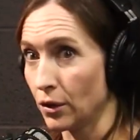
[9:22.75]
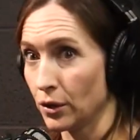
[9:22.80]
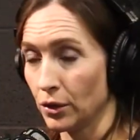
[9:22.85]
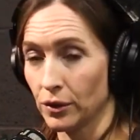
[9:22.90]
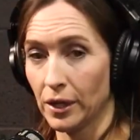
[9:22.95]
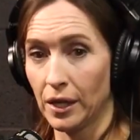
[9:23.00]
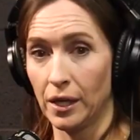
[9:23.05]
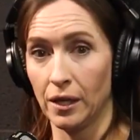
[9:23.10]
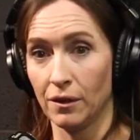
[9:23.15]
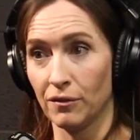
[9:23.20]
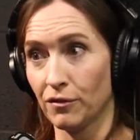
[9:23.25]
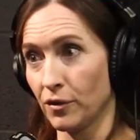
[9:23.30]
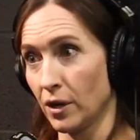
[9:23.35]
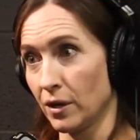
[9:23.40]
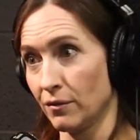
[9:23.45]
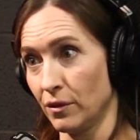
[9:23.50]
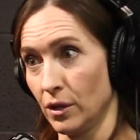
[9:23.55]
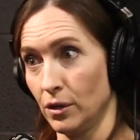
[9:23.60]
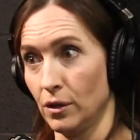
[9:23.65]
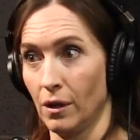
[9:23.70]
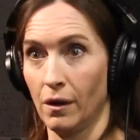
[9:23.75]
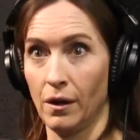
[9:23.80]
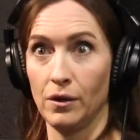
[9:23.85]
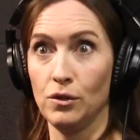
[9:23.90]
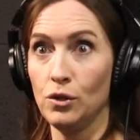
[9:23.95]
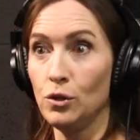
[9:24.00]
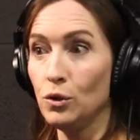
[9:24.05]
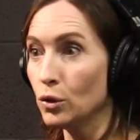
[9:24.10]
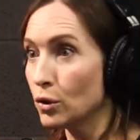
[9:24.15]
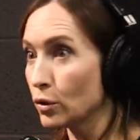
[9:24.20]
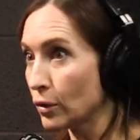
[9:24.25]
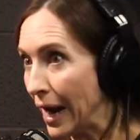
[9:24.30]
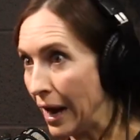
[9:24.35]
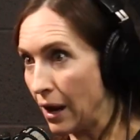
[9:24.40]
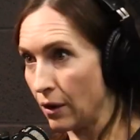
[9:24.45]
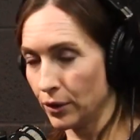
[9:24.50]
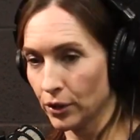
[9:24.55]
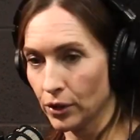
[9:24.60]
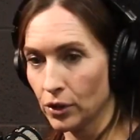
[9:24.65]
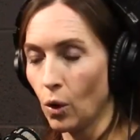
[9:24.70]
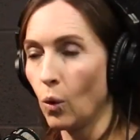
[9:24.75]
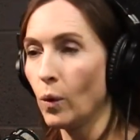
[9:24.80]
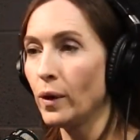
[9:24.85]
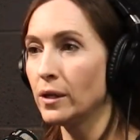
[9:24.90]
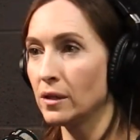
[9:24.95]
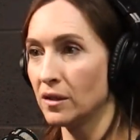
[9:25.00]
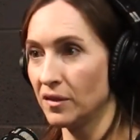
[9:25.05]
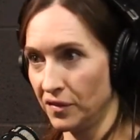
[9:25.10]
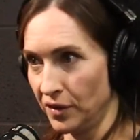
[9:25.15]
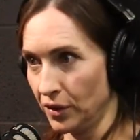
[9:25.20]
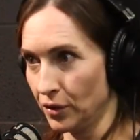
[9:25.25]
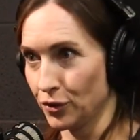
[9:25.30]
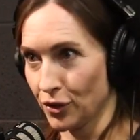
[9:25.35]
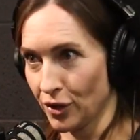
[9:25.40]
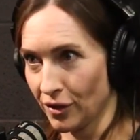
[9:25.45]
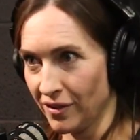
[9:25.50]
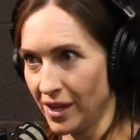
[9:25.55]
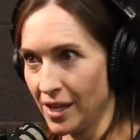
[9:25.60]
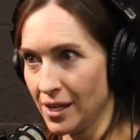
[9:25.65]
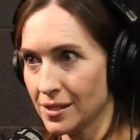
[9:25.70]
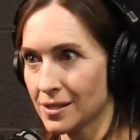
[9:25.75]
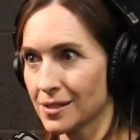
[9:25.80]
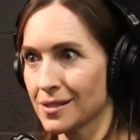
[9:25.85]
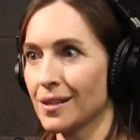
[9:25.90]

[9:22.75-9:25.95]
You're getting in front of a new crowd. You're going to feel nervous.